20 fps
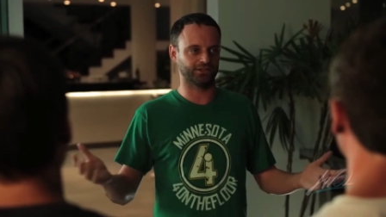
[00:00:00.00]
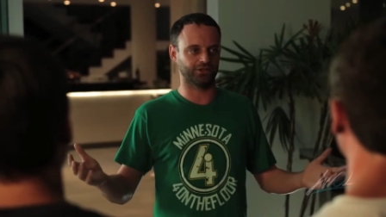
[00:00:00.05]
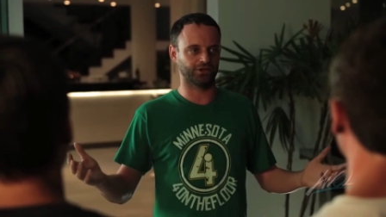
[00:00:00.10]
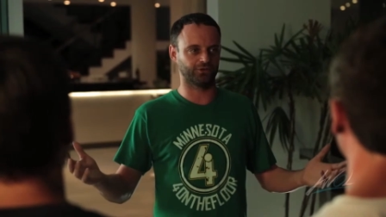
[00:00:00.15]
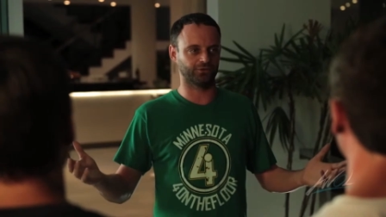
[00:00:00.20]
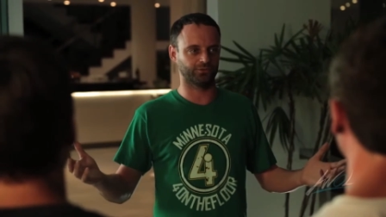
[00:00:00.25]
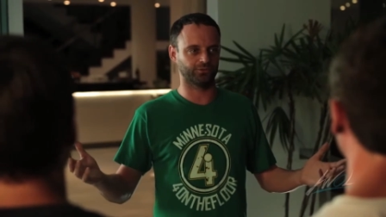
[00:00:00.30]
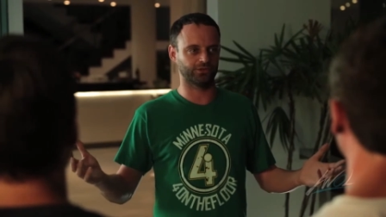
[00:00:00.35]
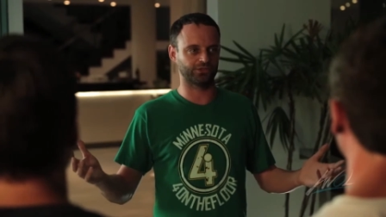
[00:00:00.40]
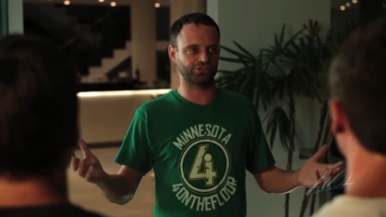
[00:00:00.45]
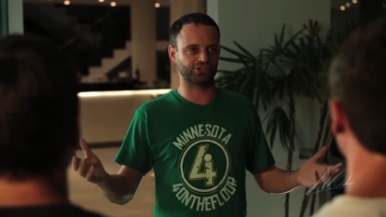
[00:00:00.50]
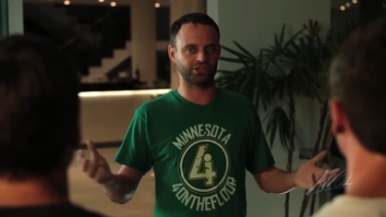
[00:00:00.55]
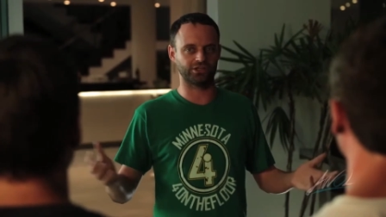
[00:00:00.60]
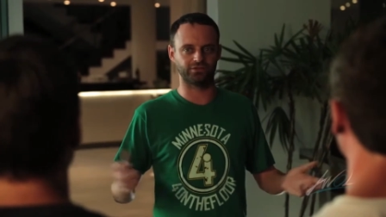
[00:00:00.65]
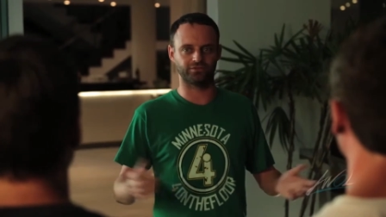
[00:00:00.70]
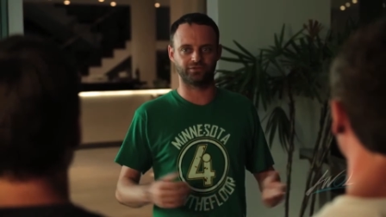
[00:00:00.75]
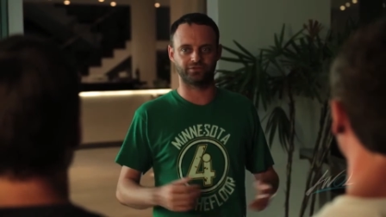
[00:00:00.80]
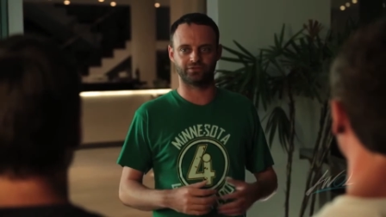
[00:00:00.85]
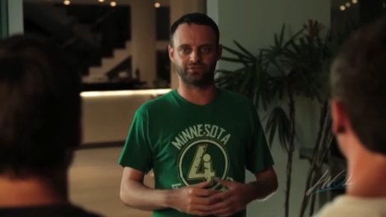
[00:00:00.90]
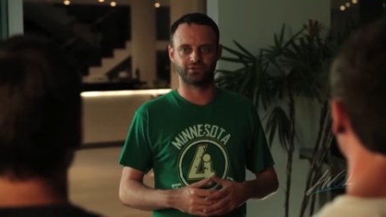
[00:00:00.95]
you know,
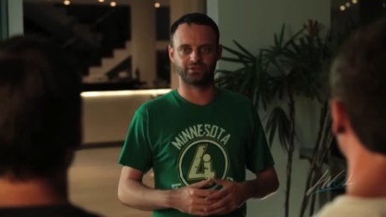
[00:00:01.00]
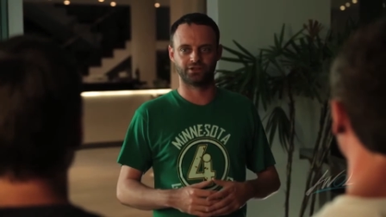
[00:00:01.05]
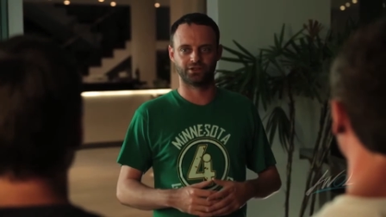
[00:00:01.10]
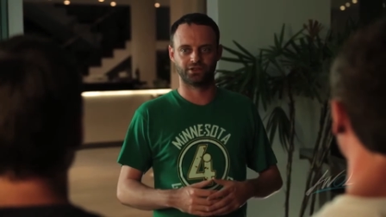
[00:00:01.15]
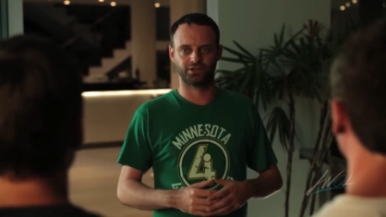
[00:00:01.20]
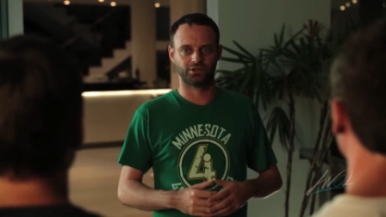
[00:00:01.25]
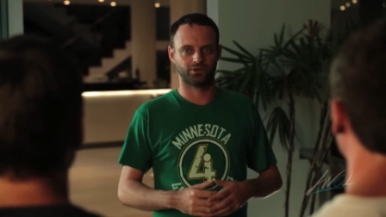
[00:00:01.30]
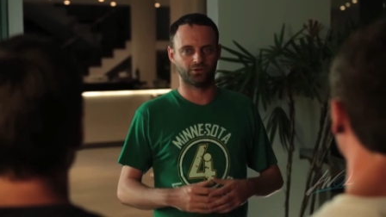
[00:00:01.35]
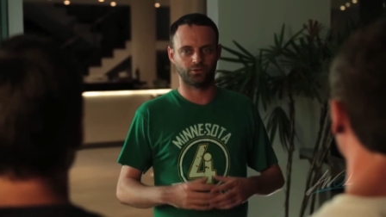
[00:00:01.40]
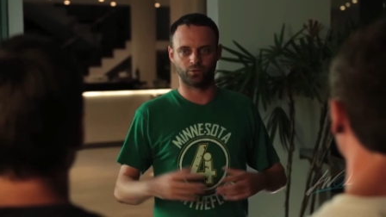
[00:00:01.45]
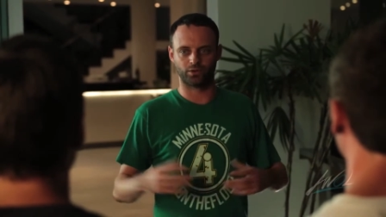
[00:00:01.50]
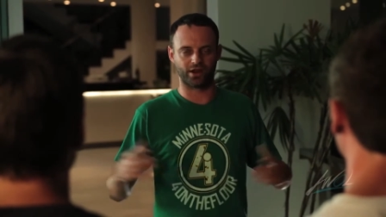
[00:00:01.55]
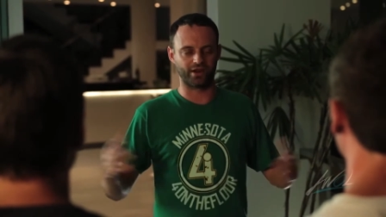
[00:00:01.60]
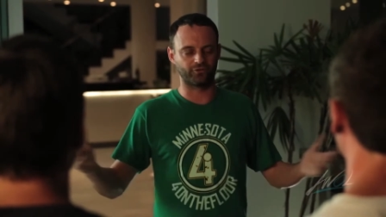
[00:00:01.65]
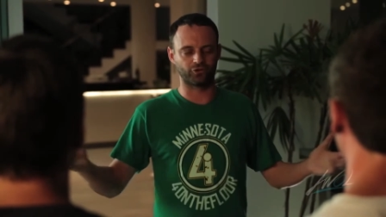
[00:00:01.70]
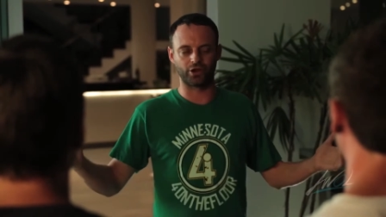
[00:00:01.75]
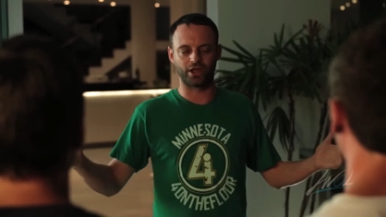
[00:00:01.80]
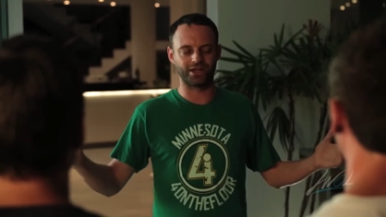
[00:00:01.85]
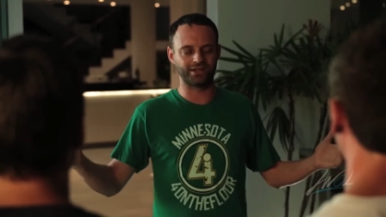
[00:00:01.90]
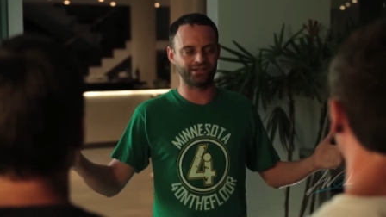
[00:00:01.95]
achieve
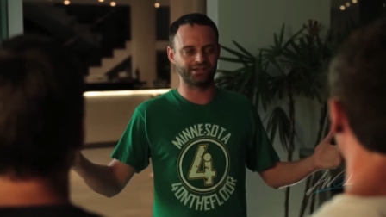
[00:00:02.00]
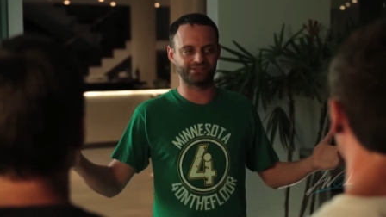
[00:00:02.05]
whatever it